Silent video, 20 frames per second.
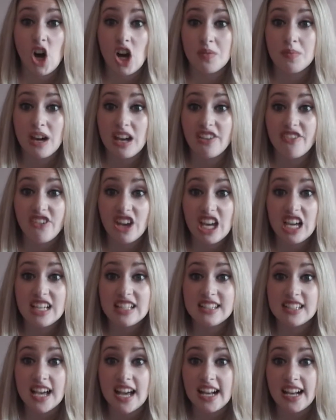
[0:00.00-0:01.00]
on my
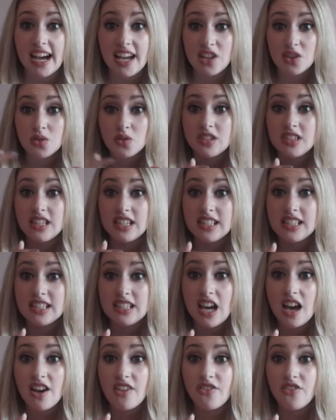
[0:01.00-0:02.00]
face, and I use this
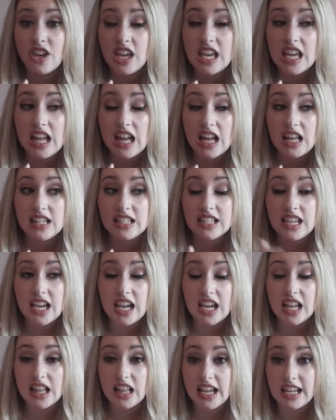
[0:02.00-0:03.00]
stuff, and
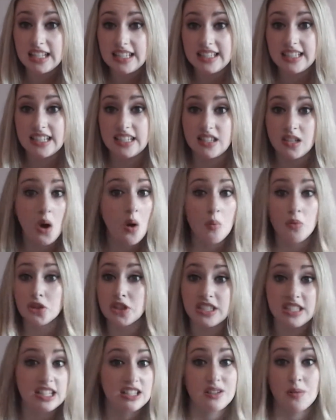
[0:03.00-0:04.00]
it, like,
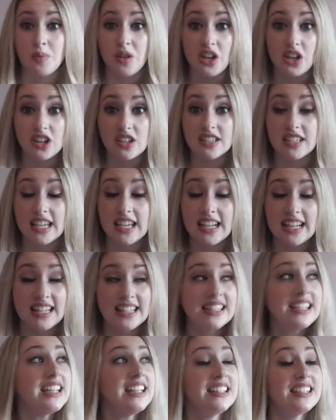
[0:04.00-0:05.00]
almost disappears. It
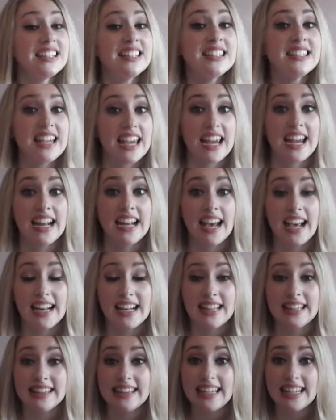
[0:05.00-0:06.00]
is insane. I
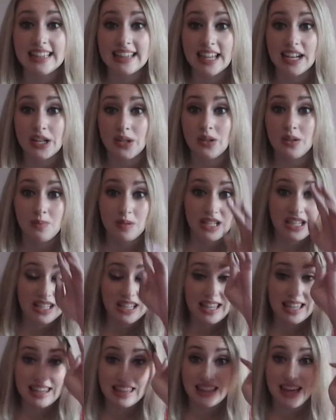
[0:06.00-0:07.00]
didn't think that it would be
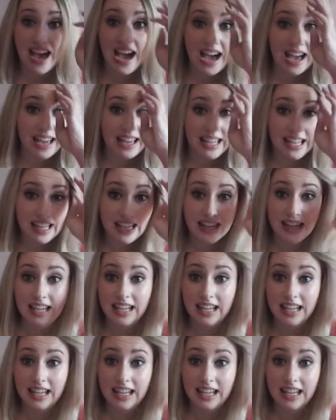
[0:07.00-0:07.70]
like that.